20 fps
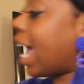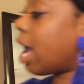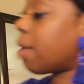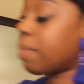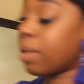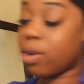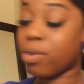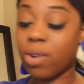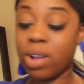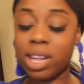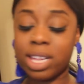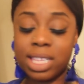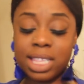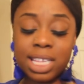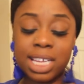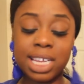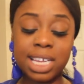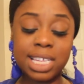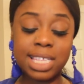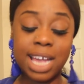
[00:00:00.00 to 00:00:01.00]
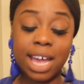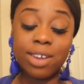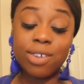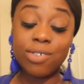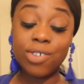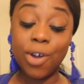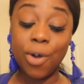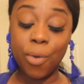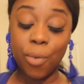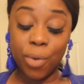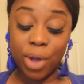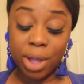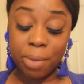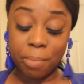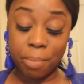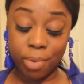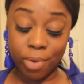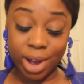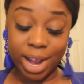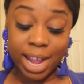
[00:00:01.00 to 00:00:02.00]
came across these. I don't know
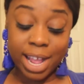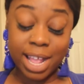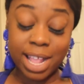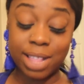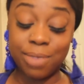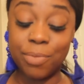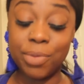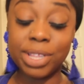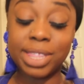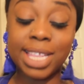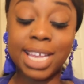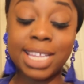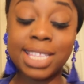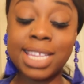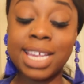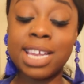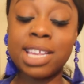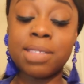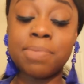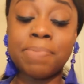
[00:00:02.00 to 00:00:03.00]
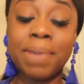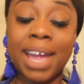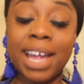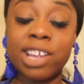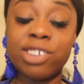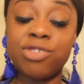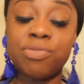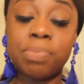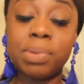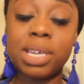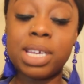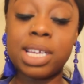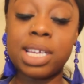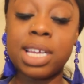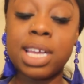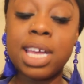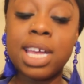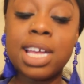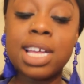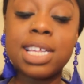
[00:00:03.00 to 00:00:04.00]
what brand, what they say.
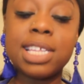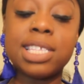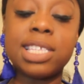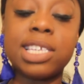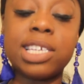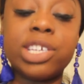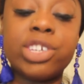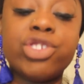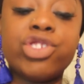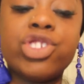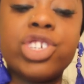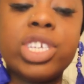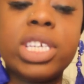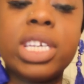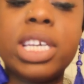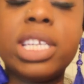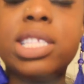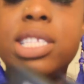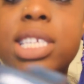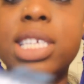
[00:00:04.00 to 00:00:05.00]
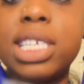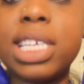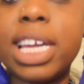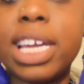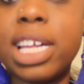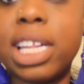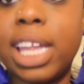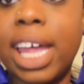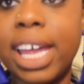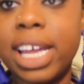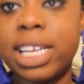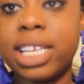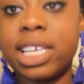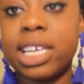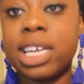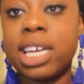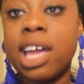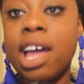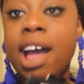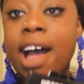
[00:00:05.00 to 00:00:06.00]
HB
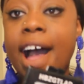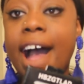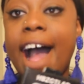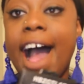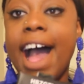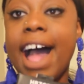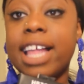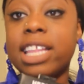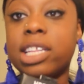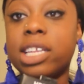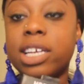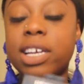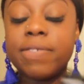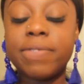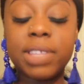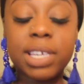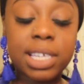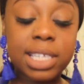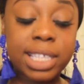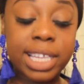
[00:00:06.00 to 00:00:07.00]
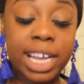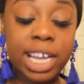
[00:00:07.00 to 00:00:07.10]
HBZGTLAD. I love these